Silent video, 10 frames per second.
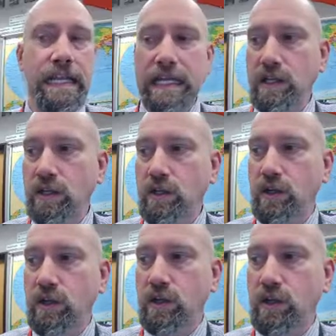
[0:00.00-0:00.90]
that
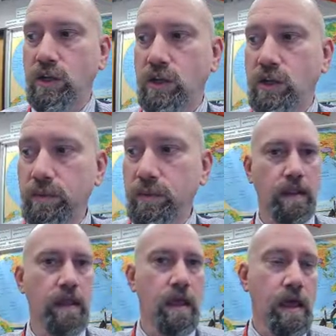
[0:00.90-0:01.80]
into
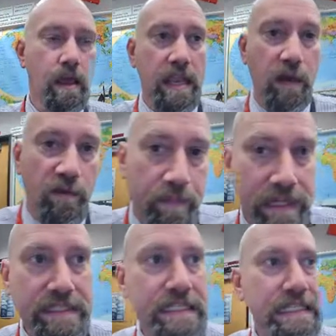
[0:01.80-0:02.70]
now I've
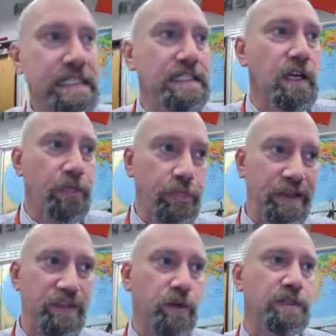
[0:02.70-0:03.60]
pasted these
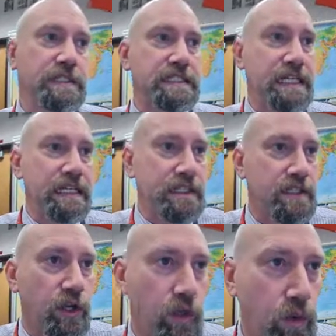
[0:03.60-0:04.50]
three sources
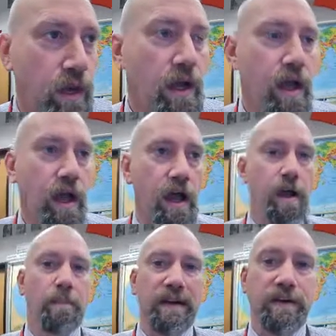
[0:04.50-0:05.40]
into
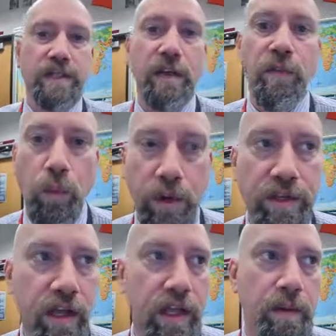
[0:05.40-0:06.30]
our Microsoft
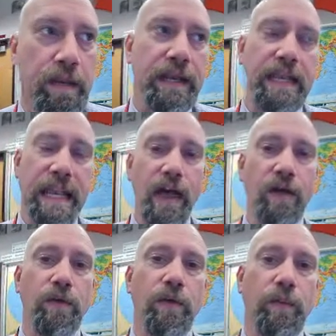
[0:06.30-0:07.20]
Word document.
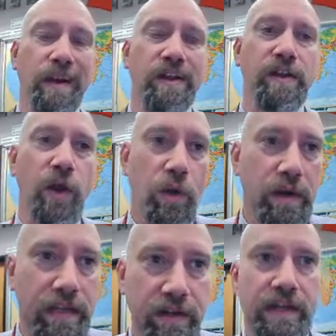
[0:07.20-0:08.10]
Now we're
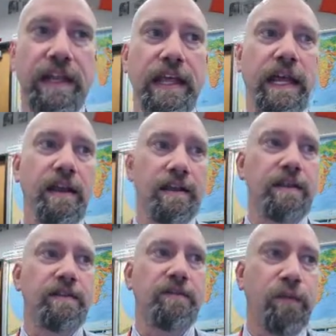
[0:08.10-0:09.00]
nowhere near done yet
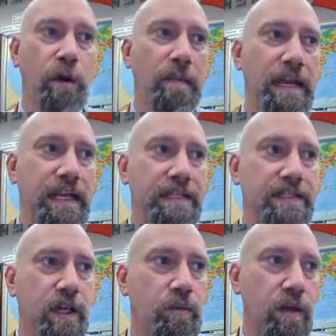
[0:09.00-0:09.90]
because the formatting
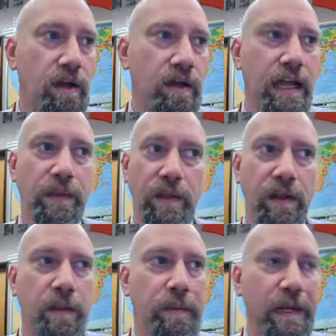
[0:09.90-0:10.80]
is all wrong and they're
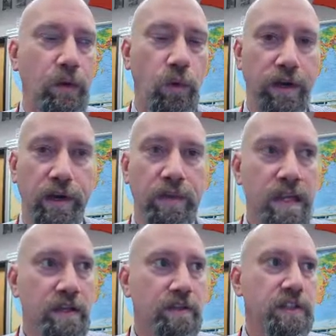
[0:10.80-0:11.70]
not in the right order.
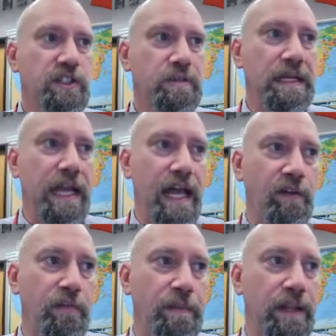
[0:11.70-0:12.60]
So they should be in
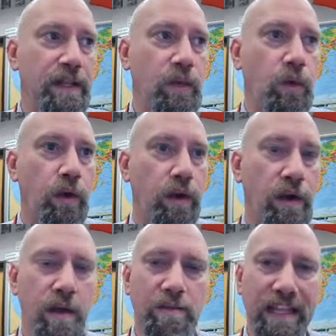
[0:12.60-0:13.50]
alphabetical
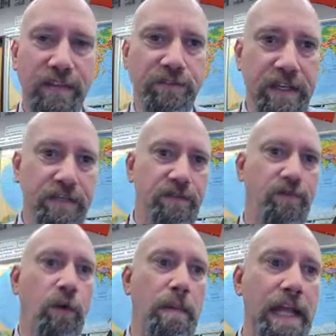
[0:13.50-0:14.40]
order. But let's fix the
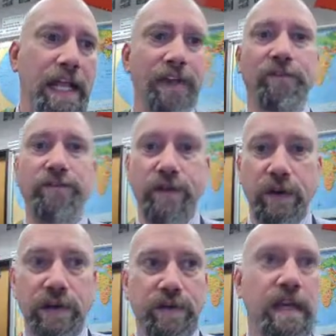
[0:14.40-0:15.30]
formatting
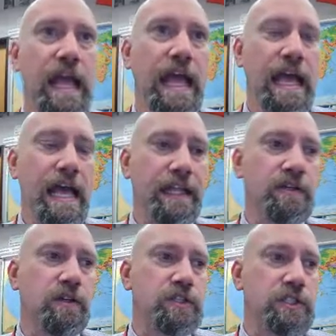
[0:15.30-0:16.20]
first. And
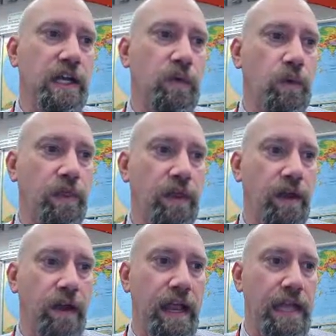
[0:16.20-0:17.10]
let's go check with
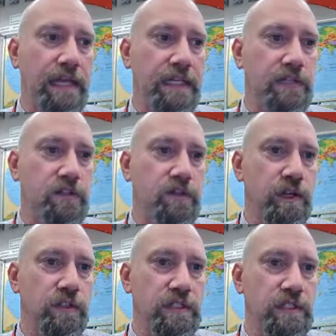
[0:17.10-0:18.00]
our handy
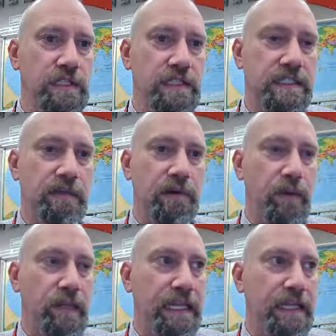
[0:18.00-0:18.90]
instructions to see
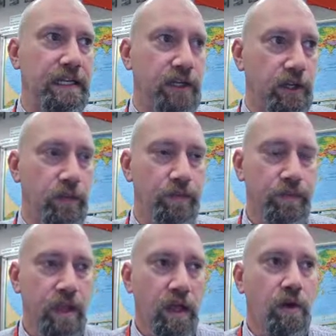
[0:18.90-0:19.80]
what we need to do.
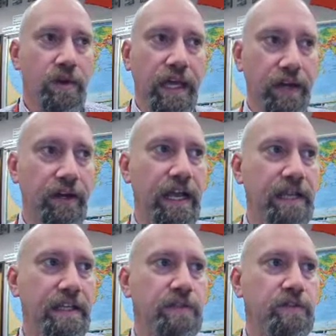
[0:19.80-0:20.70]
Okay, on our
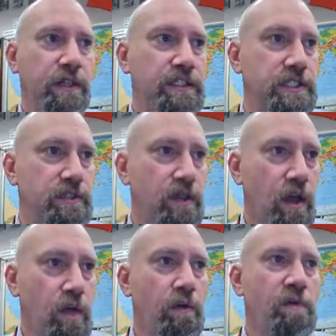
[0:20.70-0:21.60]
handy instructions,
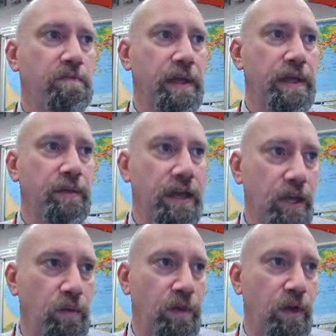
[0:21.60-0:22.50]
we've played
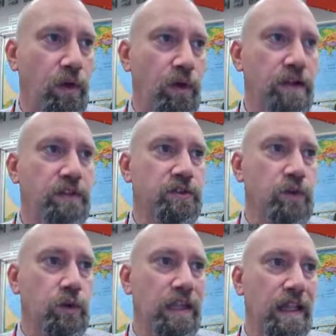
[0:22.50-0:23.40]
around with the Oregon
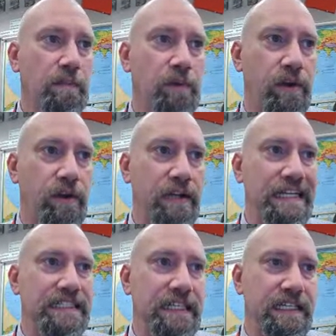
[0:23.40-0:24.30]
School
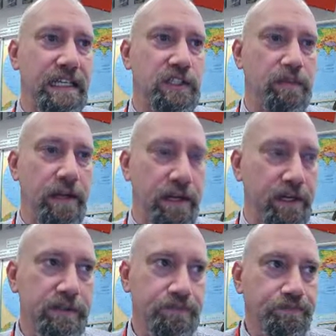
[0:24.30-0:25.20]
Library Citation
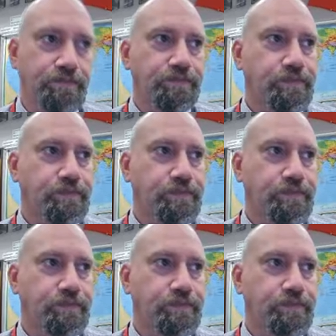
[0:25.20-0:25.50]
Maker.